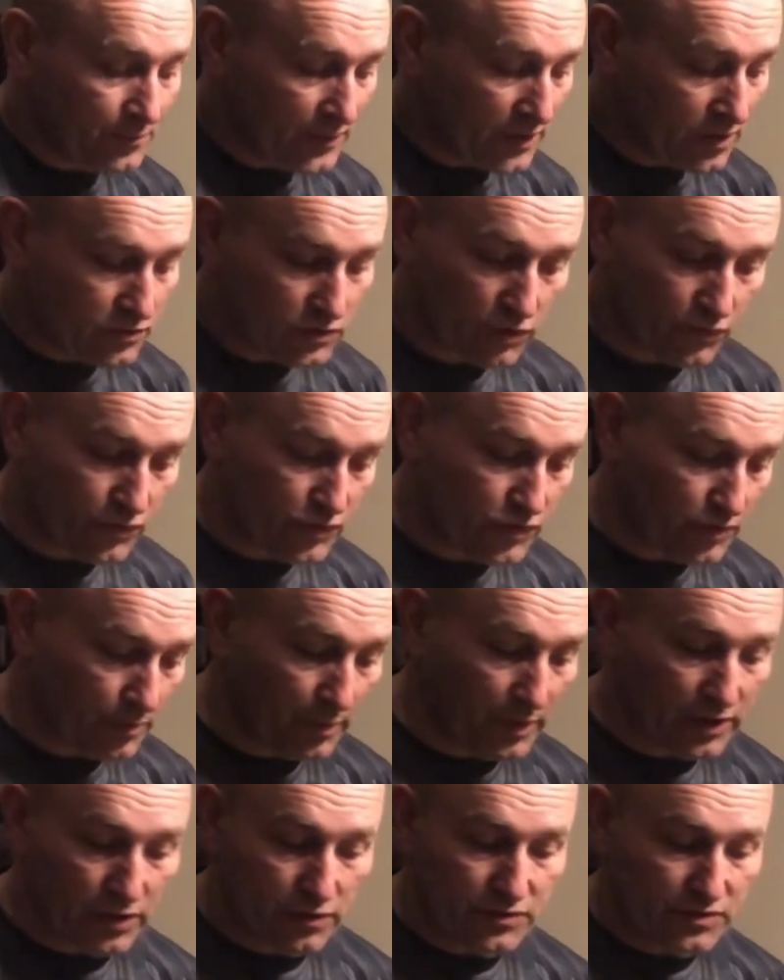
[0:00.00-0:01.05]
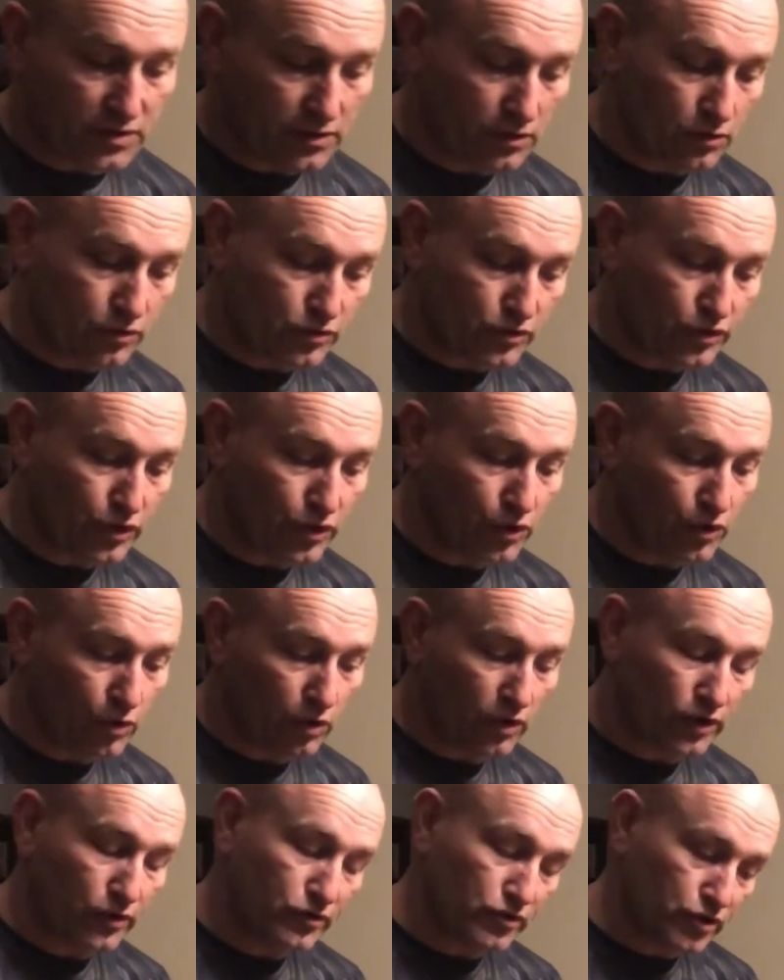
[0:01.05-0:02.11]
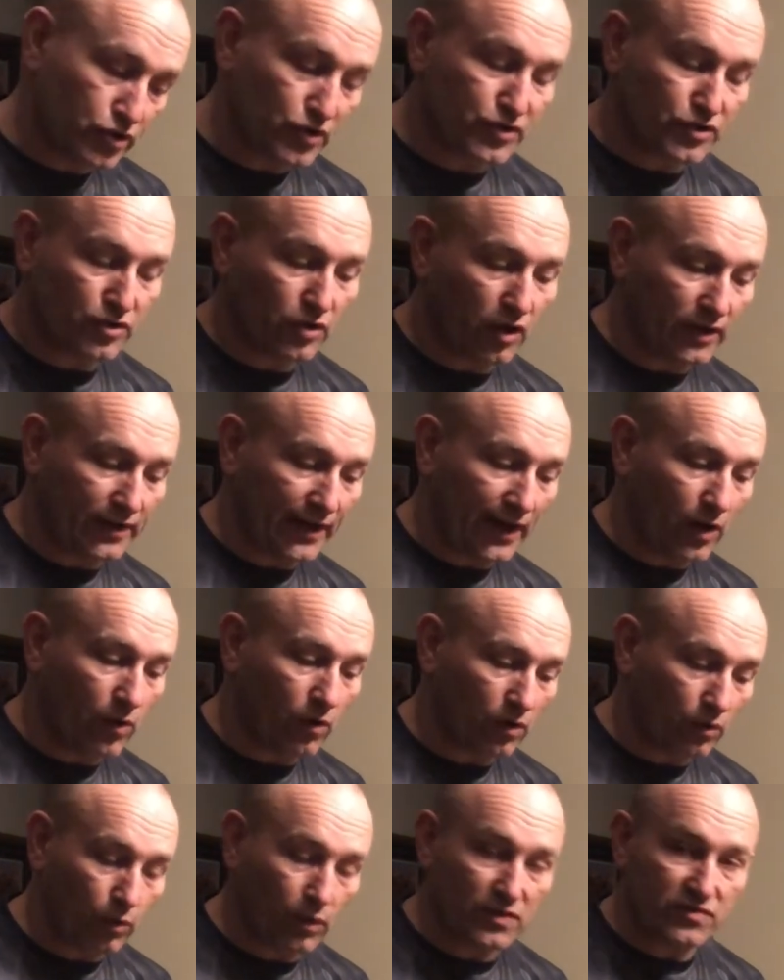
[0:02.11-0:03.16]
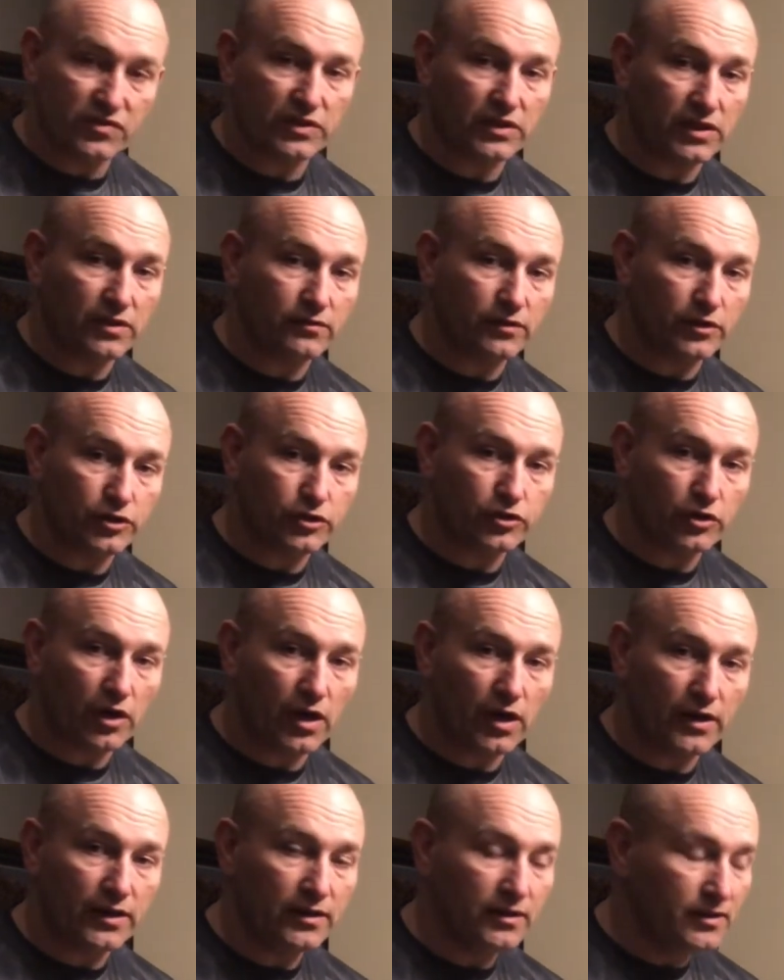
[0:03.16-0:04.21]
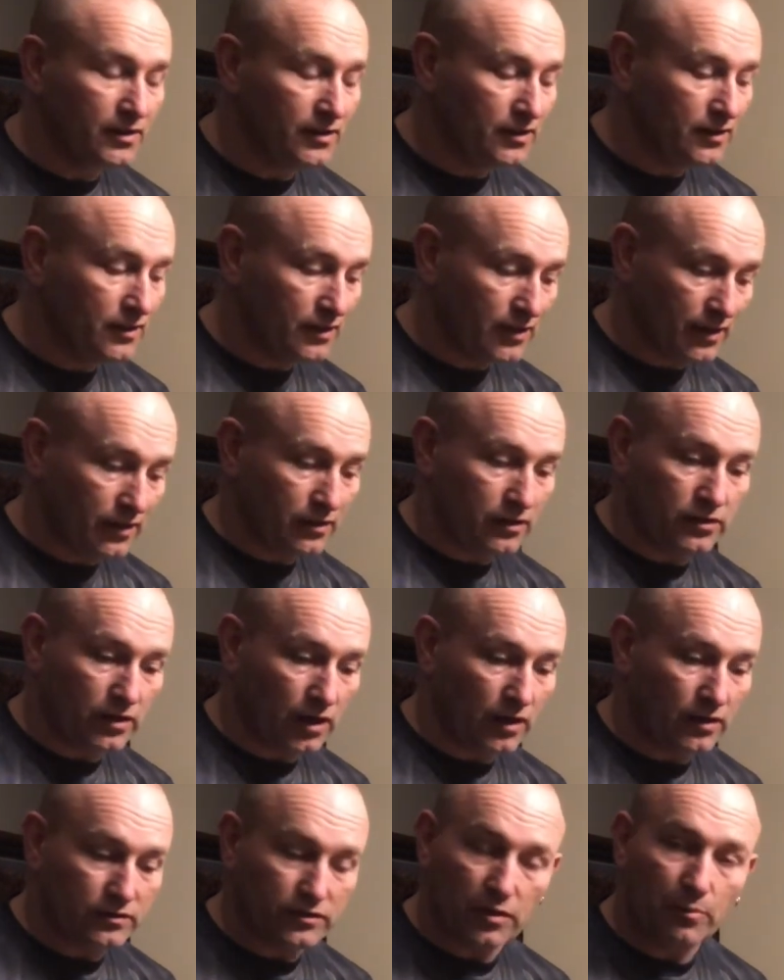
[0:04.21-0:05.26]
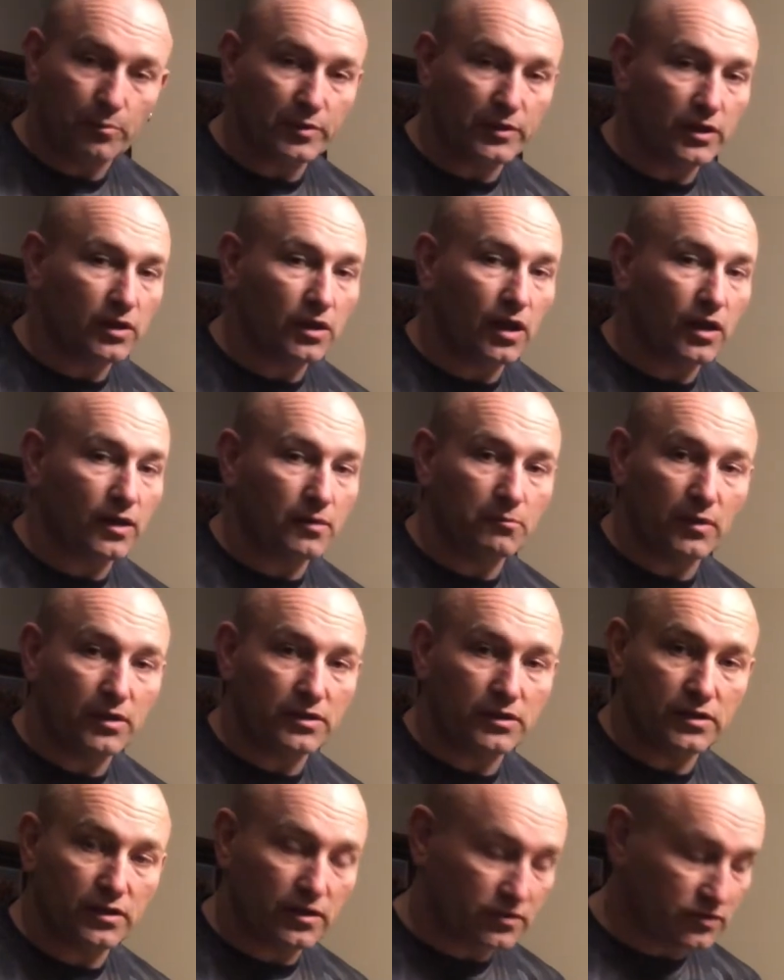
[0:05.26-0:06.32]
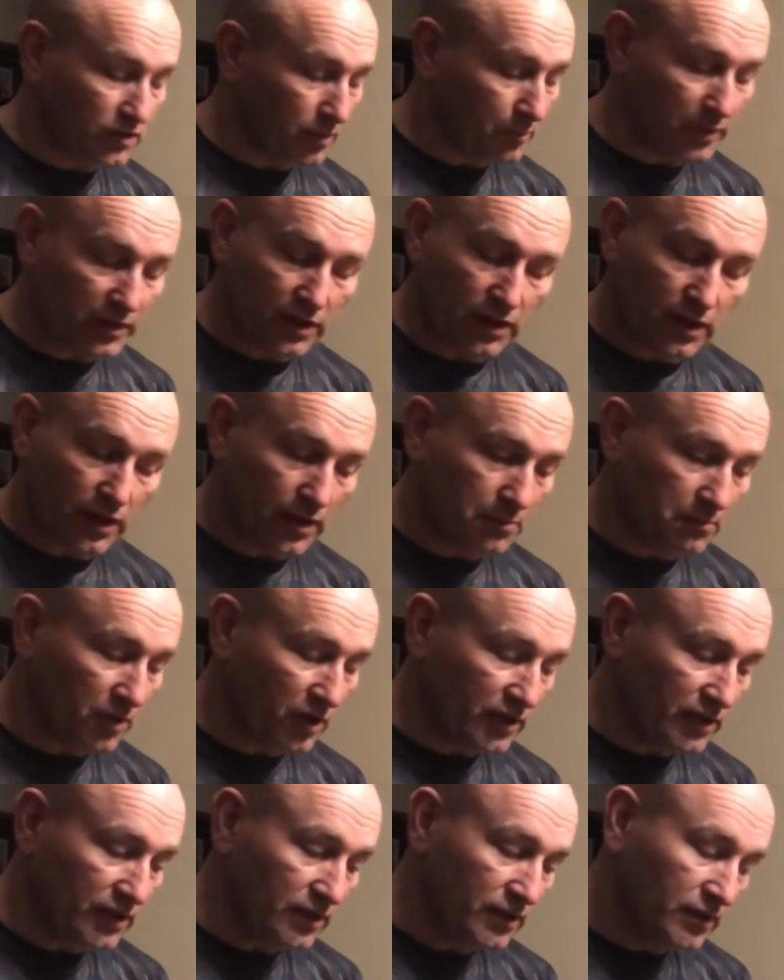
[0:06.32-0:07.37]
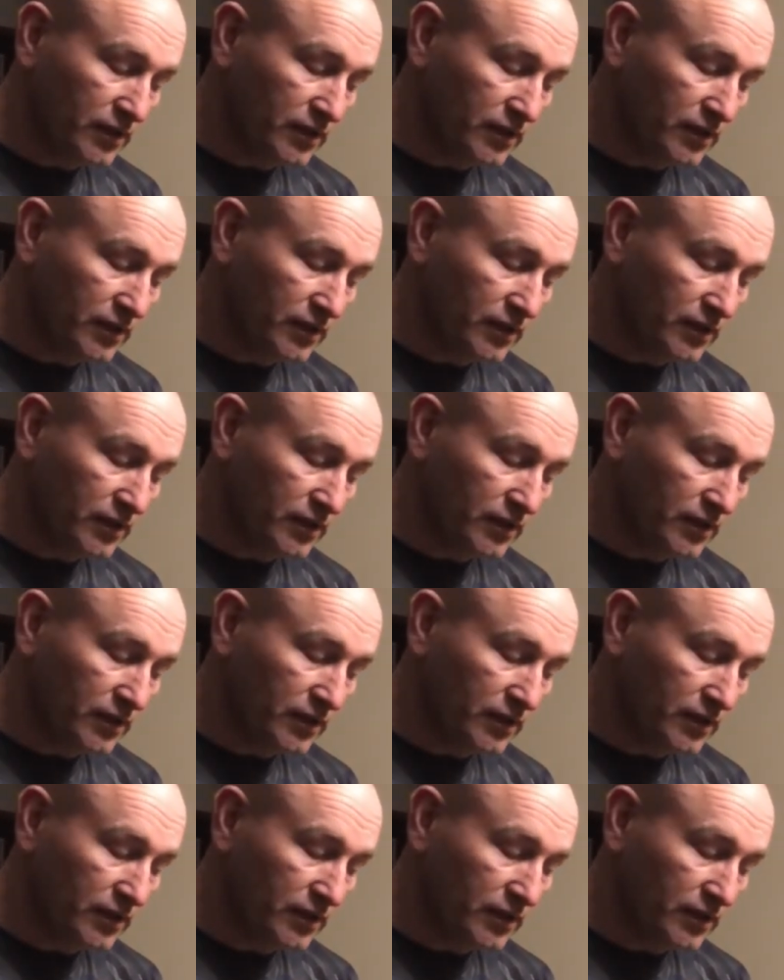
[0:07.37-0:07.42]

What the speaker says: So for somebody who's new or who's just starting out or wants to give it a try, you're not dumping a lot of money. You're not dumping a lot of money.